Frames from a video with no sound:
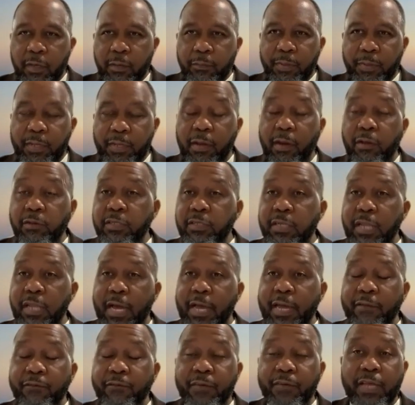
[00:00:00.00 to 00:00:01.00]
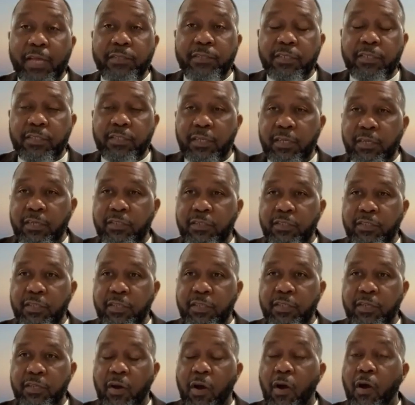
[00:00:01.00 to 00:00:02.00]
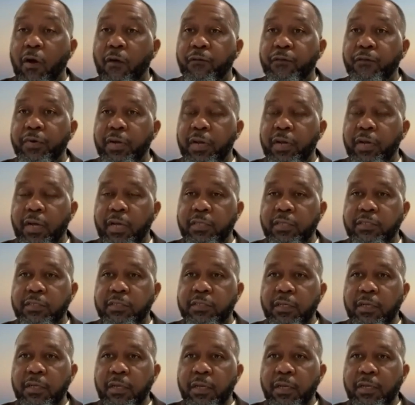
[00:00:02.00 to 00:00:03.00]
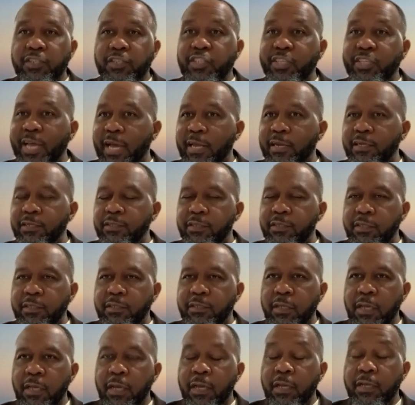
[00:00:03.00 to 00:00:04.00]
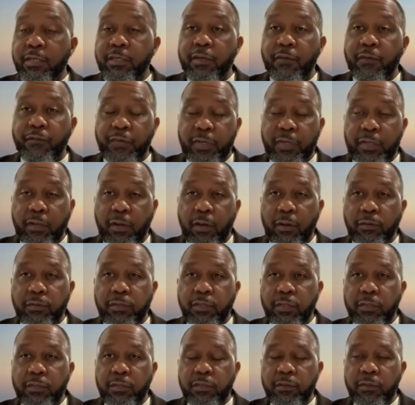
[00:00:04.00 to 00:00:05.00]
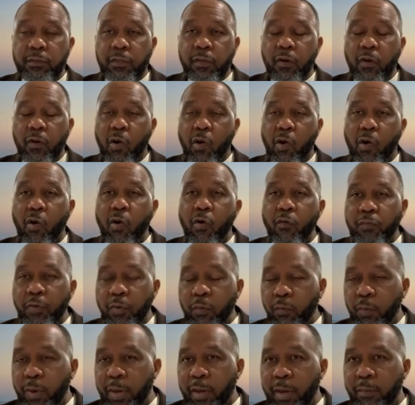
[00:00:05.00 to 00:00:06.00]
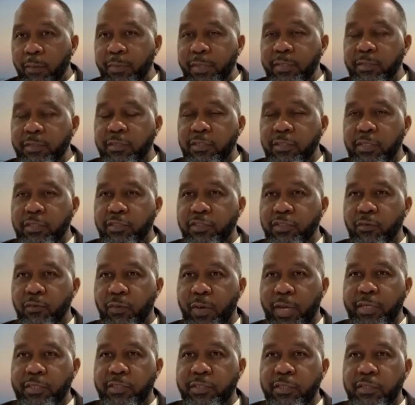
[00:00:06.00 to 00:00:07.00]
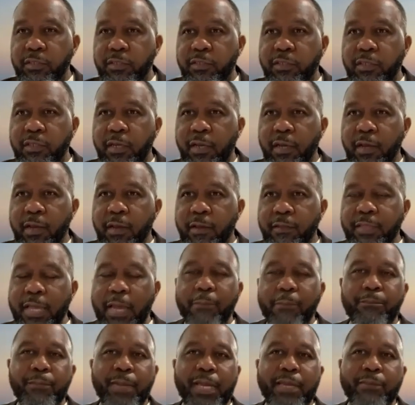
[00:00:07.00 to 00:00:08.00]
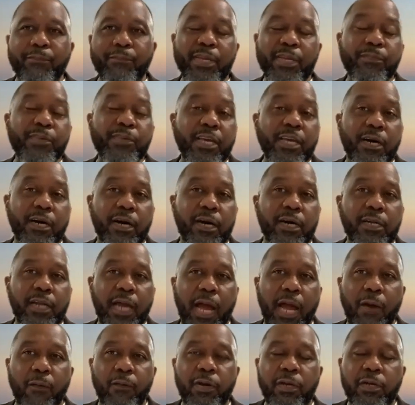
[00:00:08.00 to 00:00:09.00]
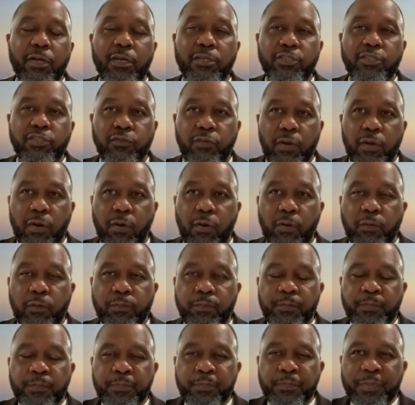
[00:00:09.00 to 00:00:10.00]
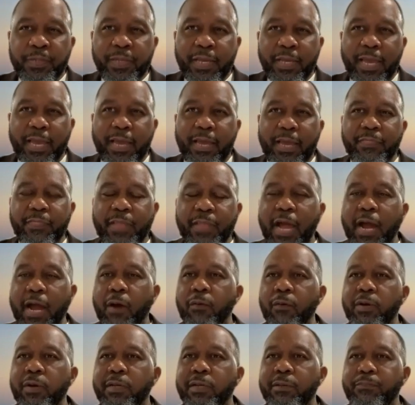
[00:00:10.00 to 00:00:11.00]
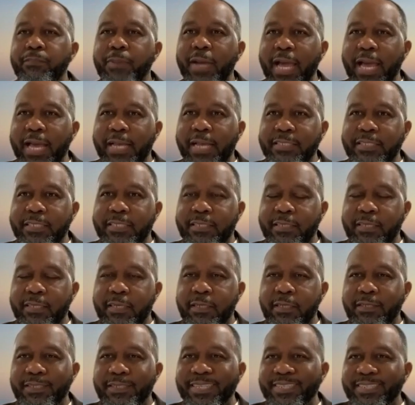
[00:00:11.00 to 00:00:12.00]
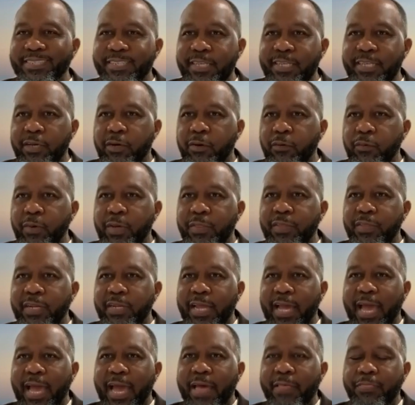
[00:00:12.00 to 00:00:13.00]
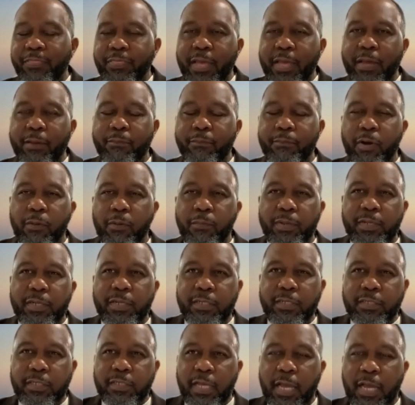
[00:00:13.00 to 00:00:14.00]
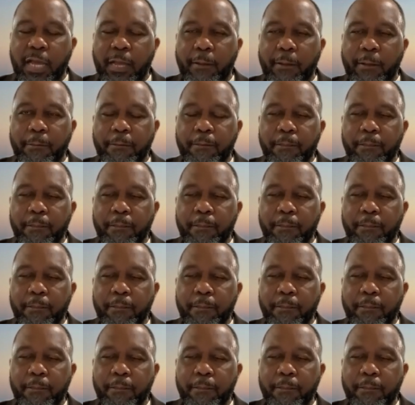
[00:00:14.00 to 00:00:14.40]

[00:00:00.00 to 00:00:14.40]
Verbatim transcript: Because life has a tendency to offer us challenges, difficulties, overwhelming situations that may be beyond our control and our capacity to deal with it at that moment in time.